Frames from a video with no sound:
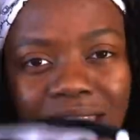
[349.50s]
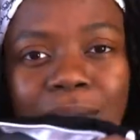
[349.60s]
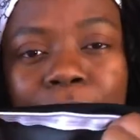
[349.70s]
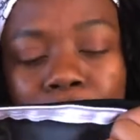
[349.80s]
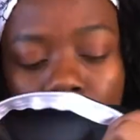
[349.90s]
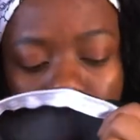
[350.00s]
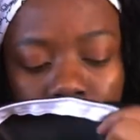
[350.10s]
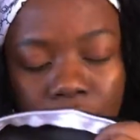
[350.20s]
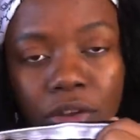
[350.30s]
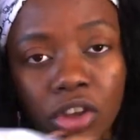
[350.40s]
keep all
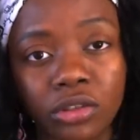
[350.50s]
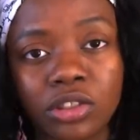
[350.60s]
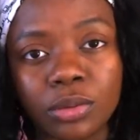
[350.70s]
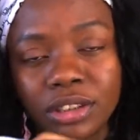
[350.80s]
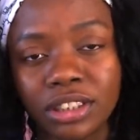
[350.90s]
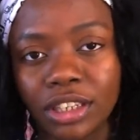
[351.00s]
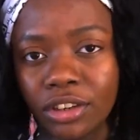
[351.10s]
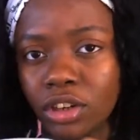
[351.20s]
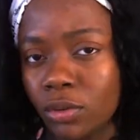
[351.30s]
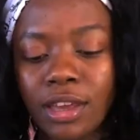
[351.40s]
of the used ones
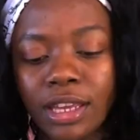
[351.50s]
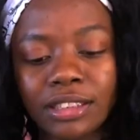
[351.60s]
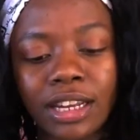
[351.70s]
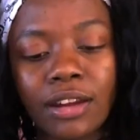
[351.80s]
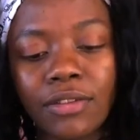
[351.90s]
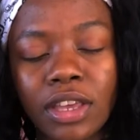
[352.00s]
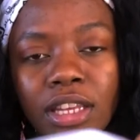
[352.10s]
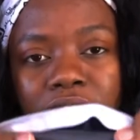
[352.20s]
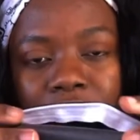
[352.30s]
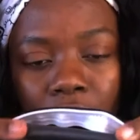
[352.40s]
in here. The inside of it
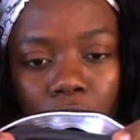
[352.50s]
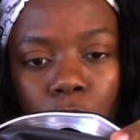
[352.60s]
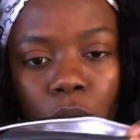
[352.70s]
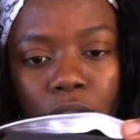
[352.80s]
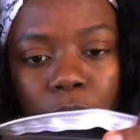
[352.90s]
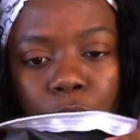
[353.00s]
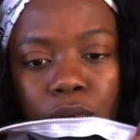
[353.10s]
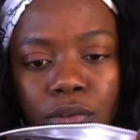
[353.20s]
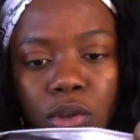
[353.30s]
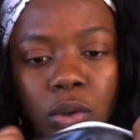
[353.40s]
is like
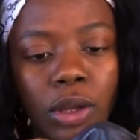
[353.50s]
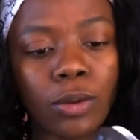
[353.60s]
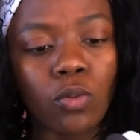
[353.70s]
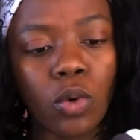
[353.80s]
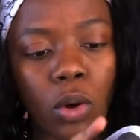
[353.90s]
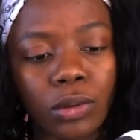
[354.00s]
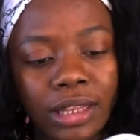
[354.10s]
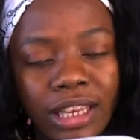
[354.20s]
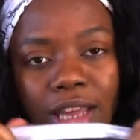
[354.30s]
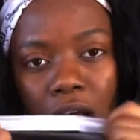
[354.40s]
waterproof so it won't
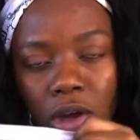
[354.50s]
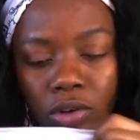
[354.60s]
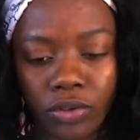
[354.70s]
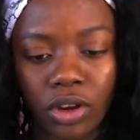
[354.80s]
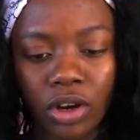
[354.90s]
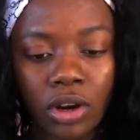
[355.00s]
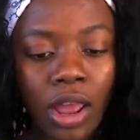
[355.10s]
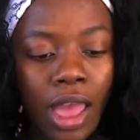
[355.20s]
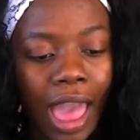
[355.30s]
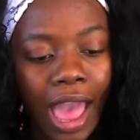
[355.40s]
leak out of here
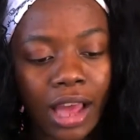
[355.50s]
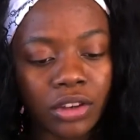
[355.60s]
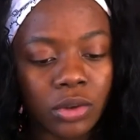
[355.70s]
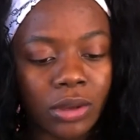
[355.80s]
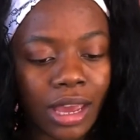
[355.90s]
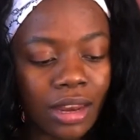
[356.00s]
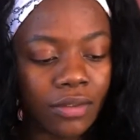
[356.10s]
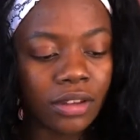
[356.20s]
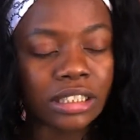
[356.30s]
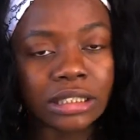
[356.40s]
and you can't
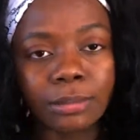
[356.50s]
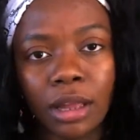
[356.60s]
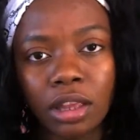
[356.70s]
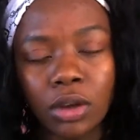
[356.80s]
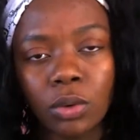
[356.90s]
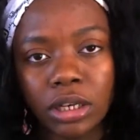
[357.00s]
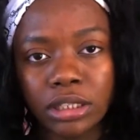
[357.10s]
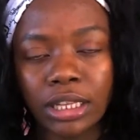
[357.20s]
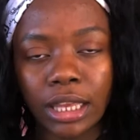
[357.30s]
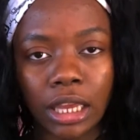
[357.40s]
even smell it when
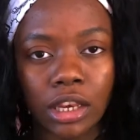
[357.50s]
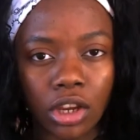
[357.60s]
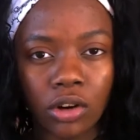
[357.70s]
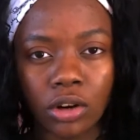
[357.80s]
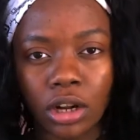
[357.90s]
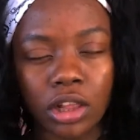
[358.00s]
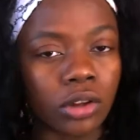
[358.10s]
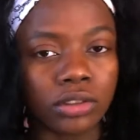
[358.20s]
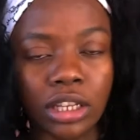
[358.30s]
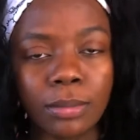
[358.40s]
it's like in here and
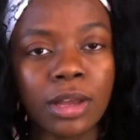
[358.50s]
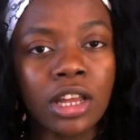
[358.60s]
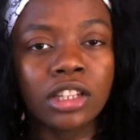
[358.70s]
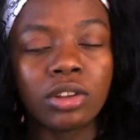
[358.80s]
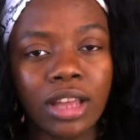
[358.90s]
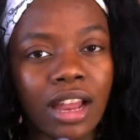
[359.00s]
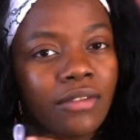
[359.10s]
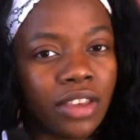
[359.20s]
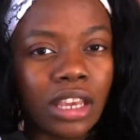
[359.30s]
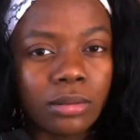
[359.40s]
closed up. So it kind
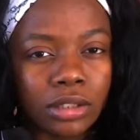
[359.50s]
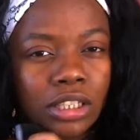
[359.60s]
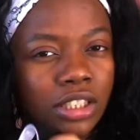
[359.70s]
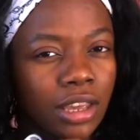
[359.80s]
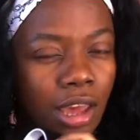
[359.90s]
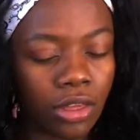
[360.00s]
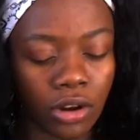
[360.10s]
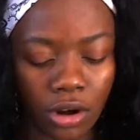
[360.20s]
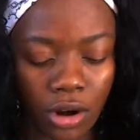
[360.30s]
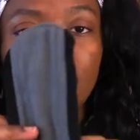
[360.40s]
of keeps it
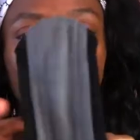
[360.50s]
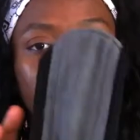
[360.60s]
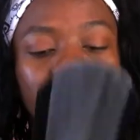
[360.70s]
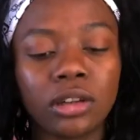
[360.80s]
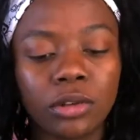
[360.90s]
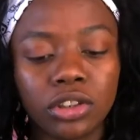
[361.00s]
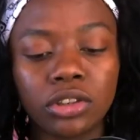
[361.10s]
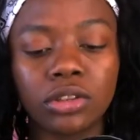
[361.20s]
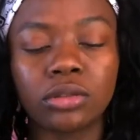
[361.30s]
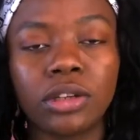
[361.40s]
together. Basically what
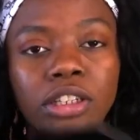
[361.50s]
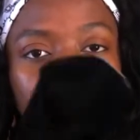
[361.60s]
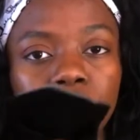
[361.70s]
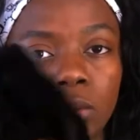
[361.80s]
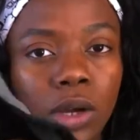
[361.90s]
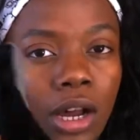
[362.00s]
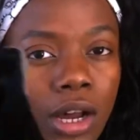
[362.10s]
you do is you